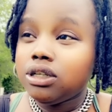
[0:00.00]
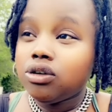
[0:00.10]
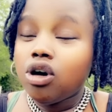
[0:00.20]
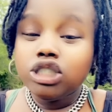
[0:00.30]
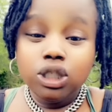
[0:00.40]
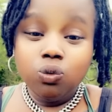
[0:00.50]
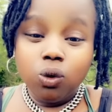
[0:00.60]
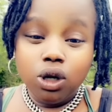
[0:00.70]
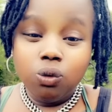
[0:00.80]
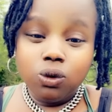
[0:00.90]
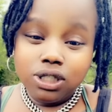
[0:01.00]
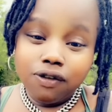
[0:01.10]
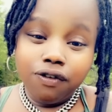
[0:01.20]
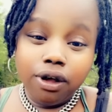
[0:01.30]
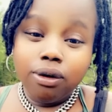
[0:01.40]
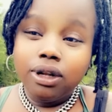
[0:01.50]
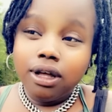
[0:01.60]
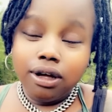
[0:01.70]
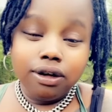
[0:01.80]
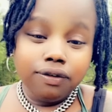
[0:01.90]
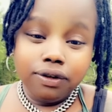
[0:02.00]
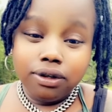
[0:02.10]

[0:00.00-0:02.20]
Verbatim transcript: all she wanted was to feel loved.